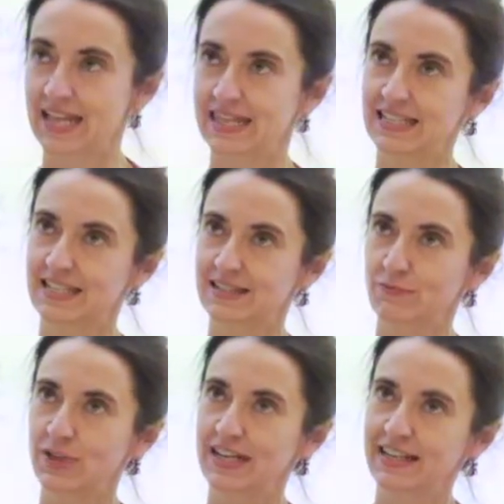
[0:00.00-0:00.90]
This is
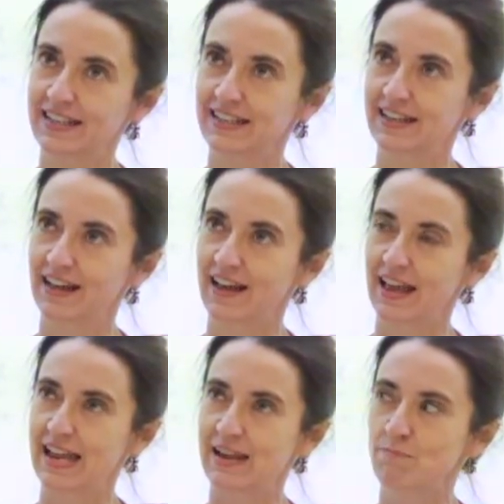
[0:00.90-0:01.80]
a really
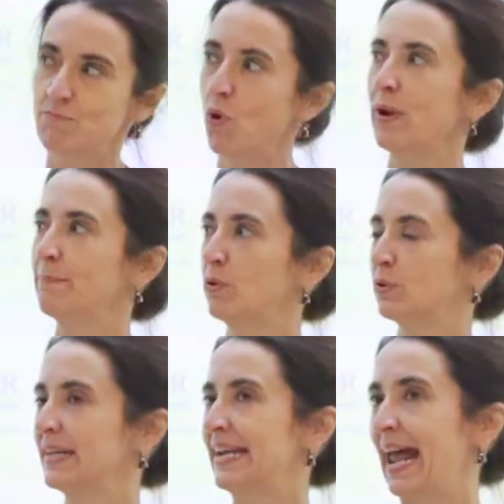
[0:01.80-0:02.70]
more
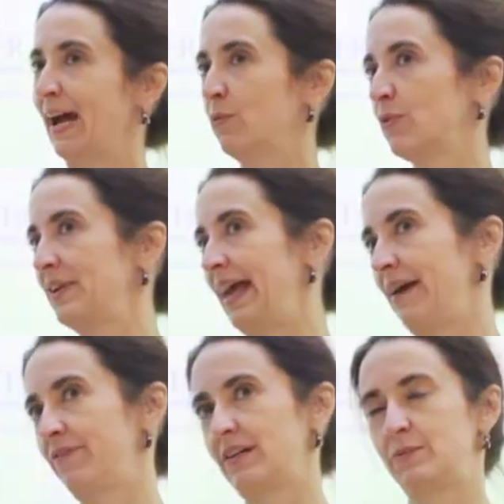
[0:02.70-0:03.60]
important now than
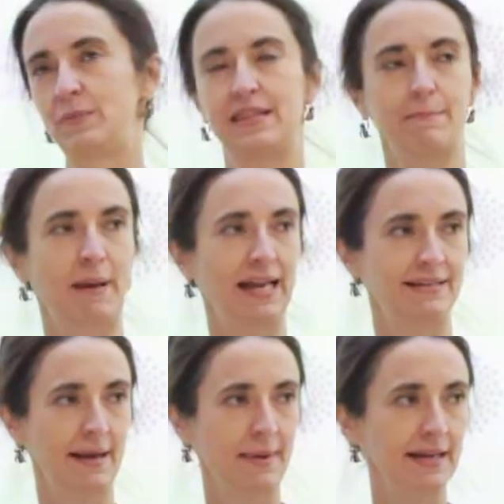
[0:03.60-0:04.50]
ever with the
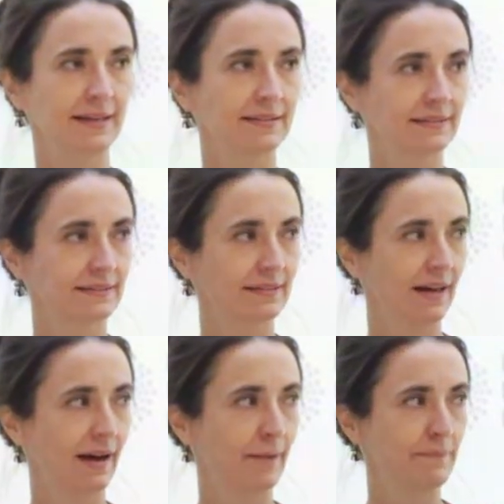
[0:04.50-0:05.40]
pandemic.
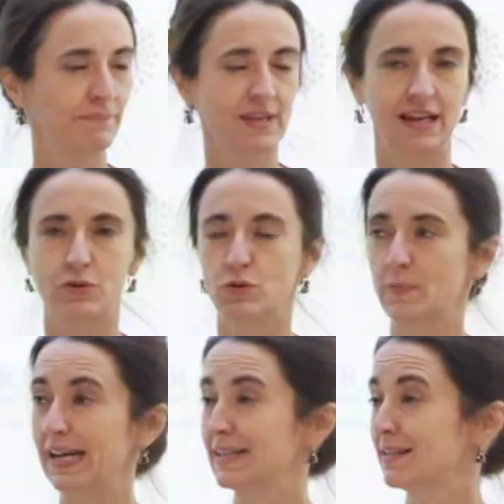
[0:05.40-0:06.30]
Um,
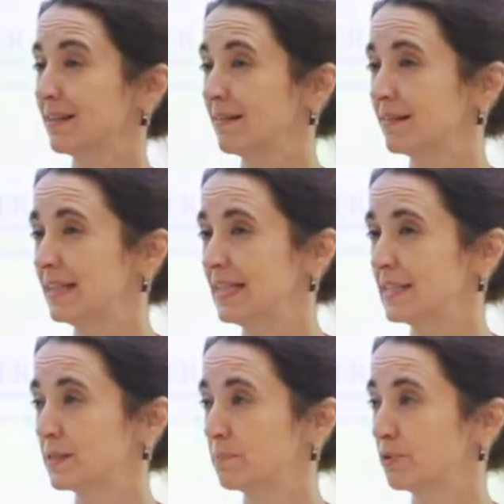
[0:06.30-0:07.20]
Uzbekistan
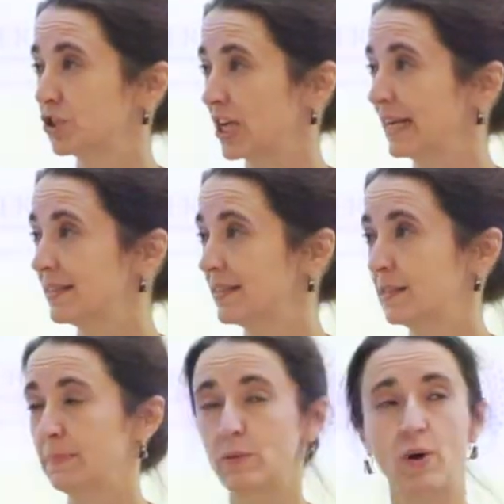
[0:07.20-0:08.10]
is projected
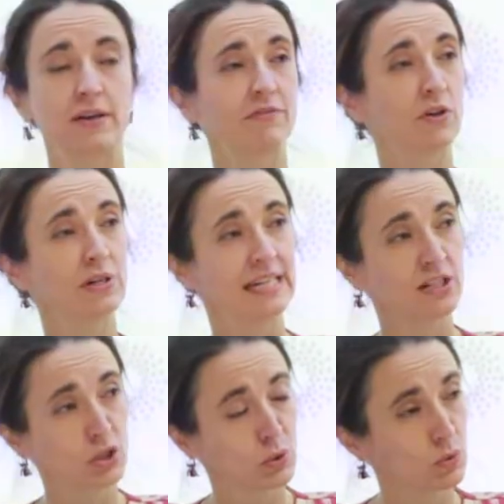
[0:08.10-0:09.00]
to be one of
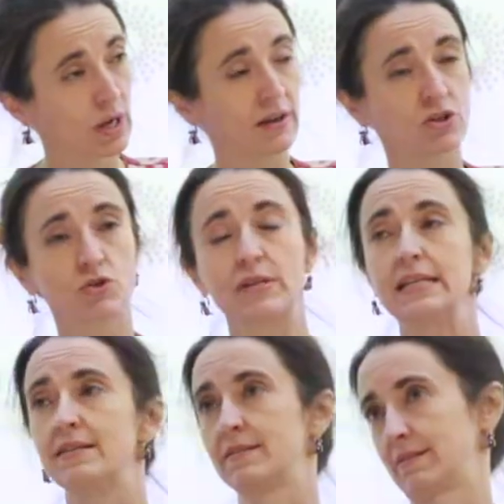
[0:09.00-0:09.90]
only two
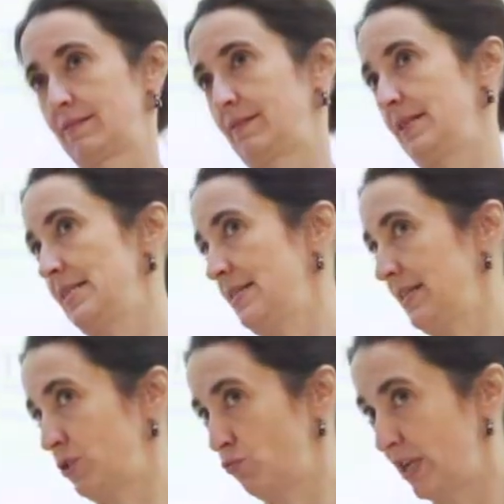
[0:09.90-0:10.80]
countries in
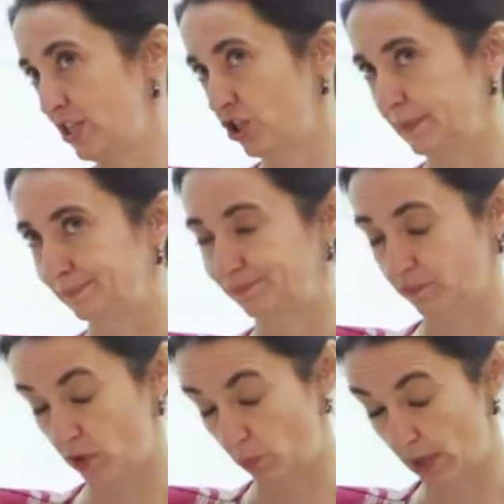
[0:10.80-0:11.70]
this region,
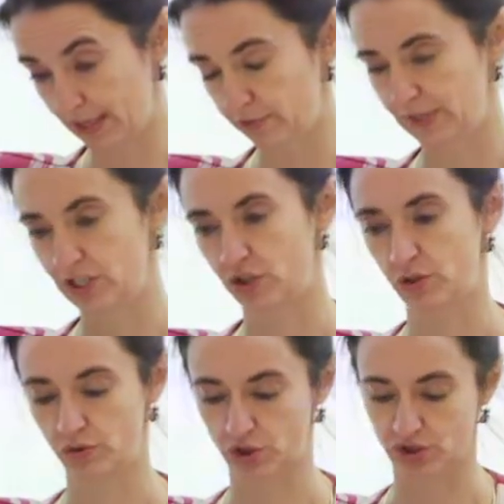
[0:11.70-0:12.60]
the wider region,
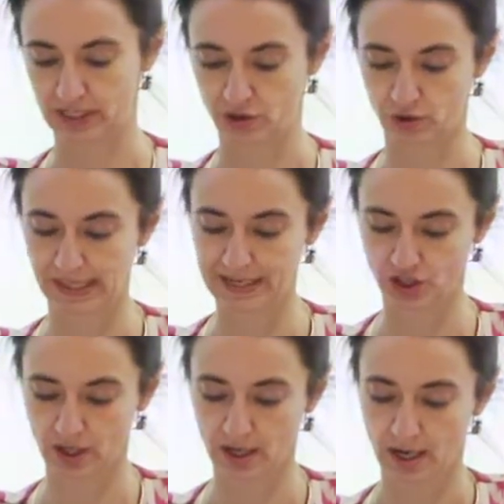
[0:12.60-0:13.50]
not just Central
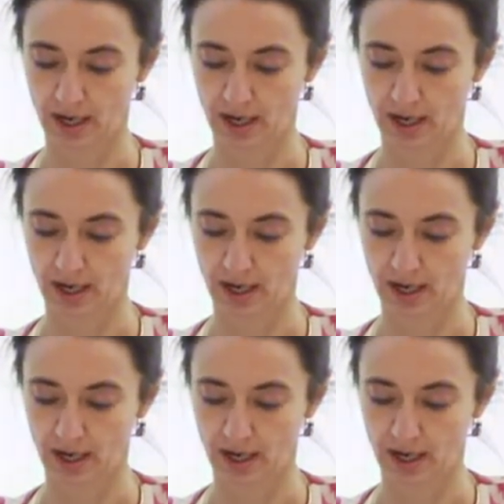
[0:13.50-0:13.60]
Asia,